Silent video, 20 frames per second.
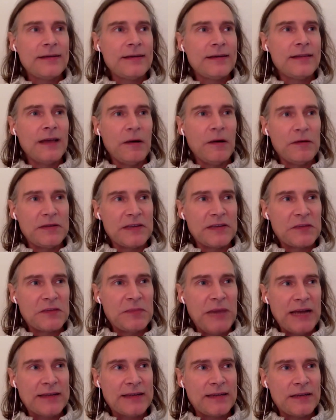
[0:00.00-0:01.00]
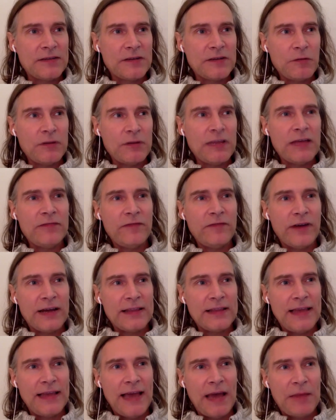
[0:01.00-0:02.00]
and that was expected. So when that
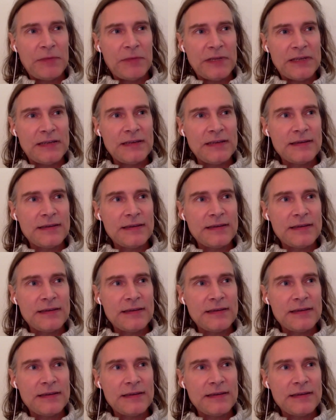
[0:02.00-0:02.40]
finally happened,